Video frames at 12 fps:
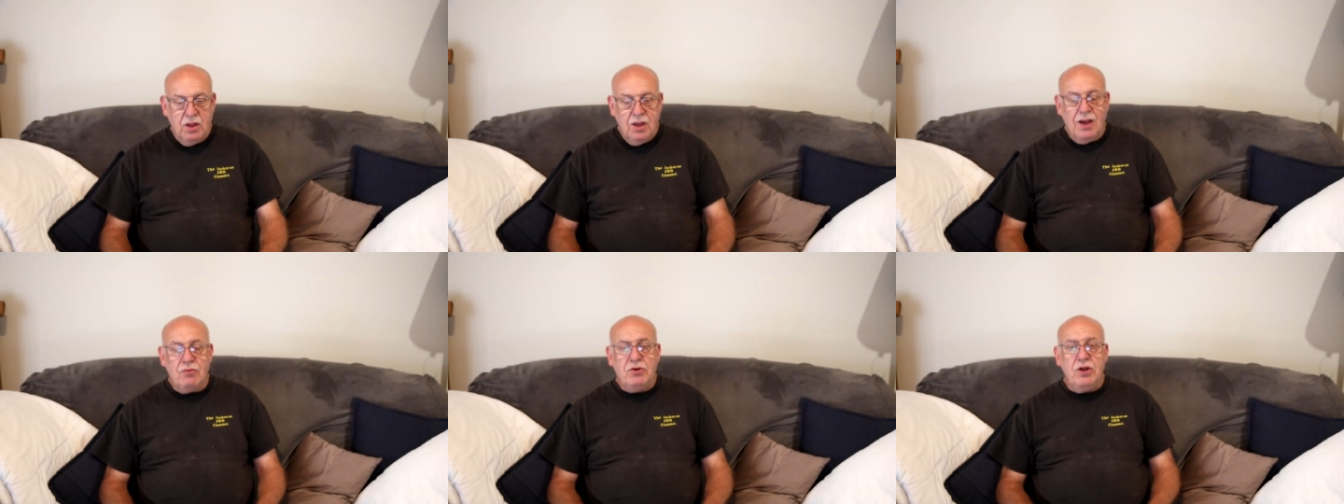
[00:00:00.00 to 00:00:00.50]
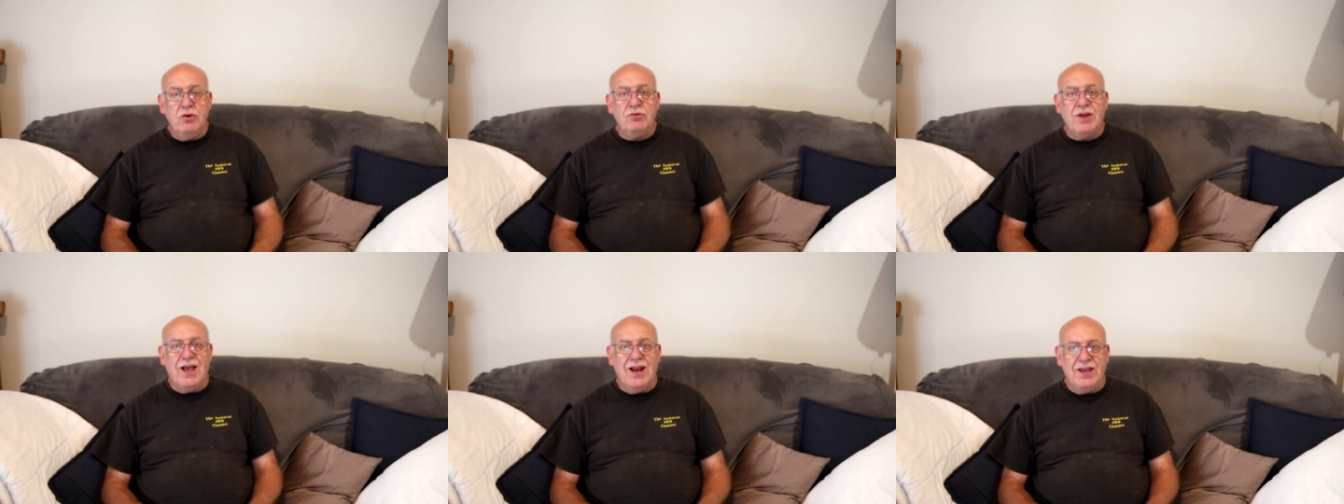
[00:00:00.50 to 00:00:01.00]
how to use
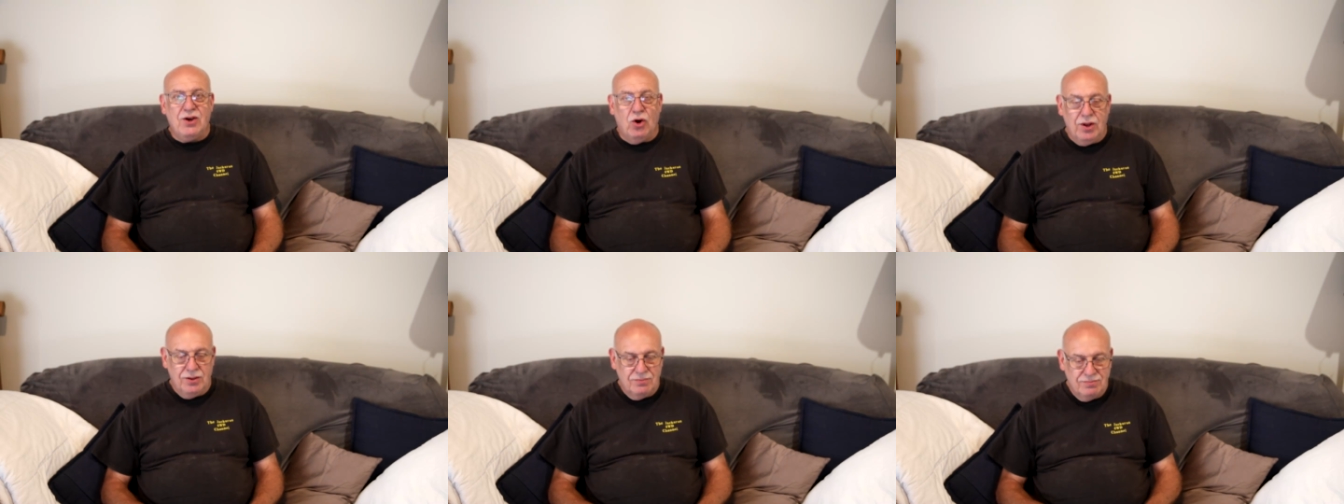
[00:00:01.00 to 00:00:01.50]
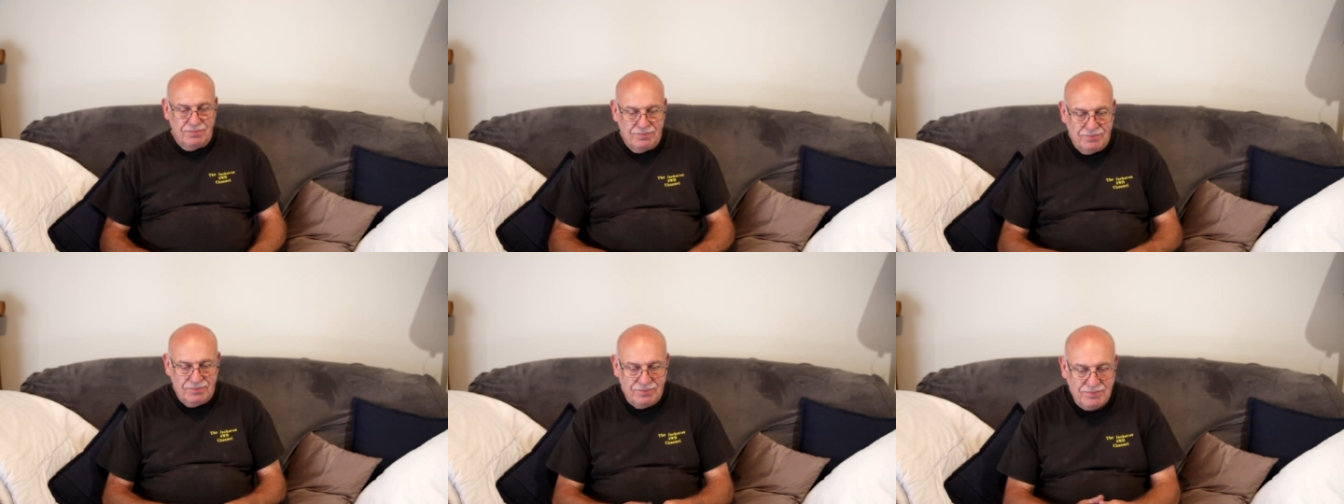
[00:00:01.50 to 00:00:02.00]
a helicoil.
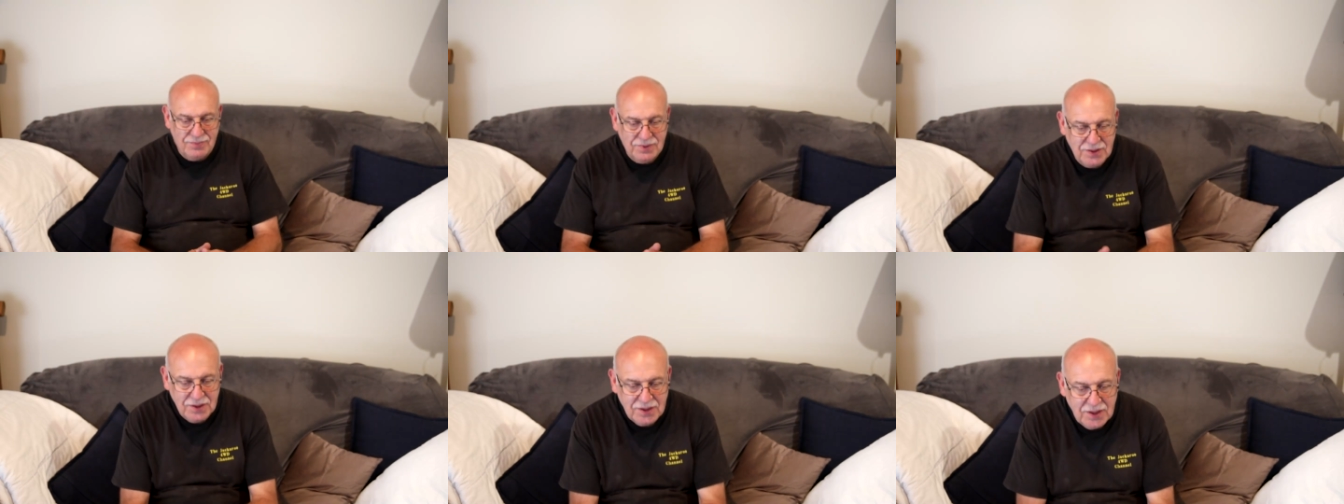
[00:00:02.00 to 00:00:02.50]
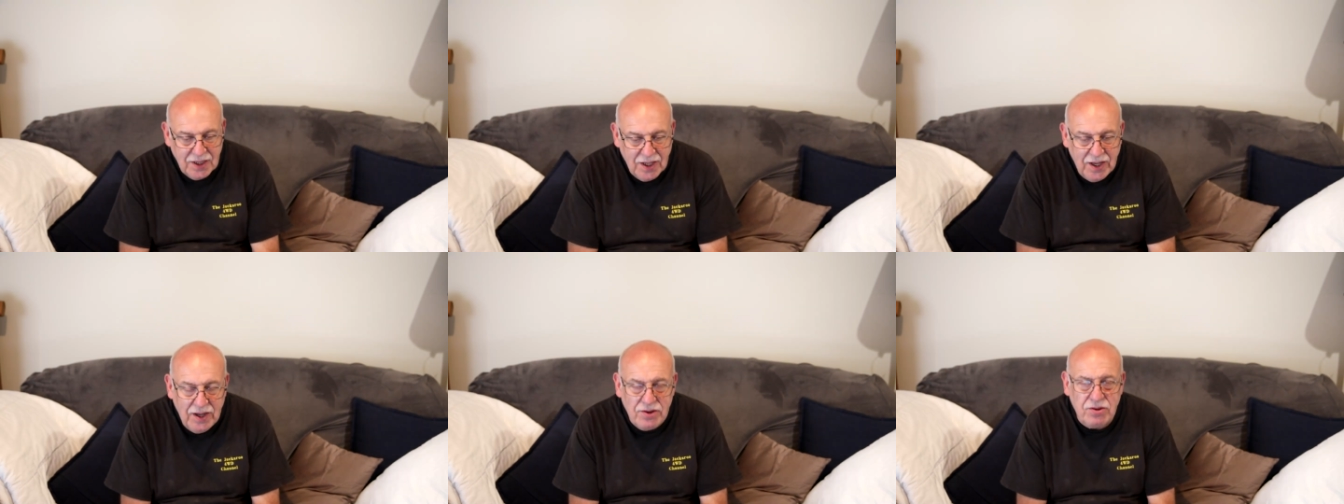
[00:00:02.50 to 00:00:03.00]

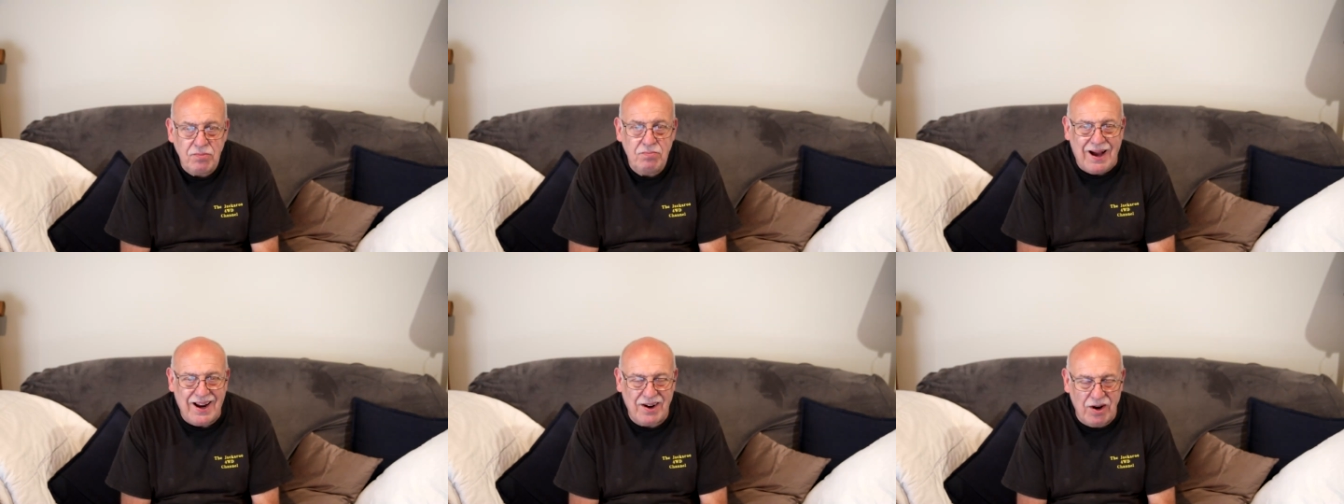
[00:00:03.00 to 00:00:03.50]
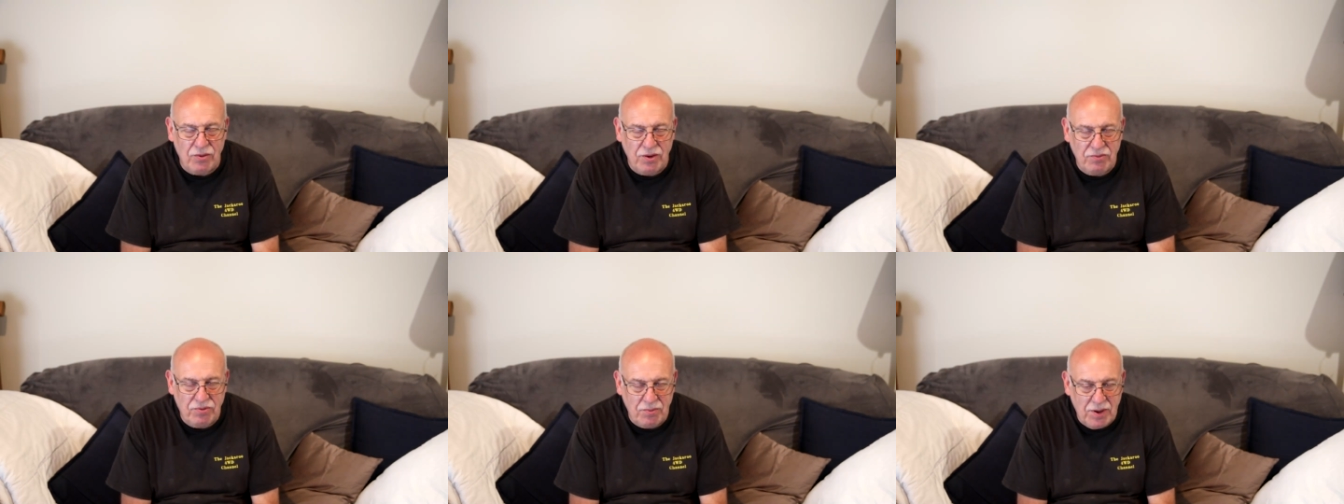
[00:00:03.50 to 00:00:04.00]
Here's some background
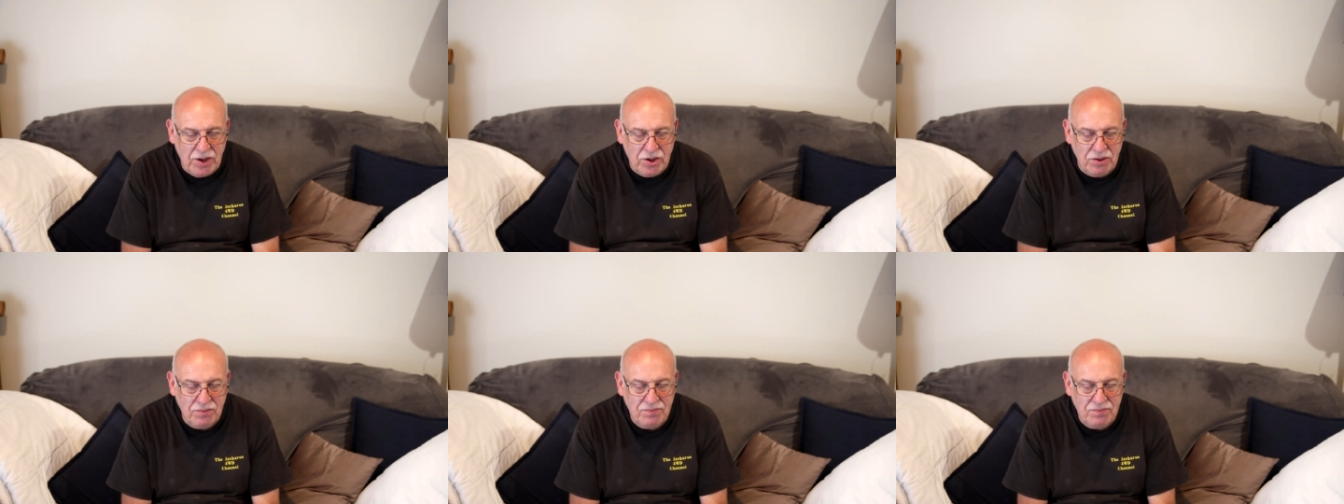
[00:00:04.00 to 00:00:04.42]
information.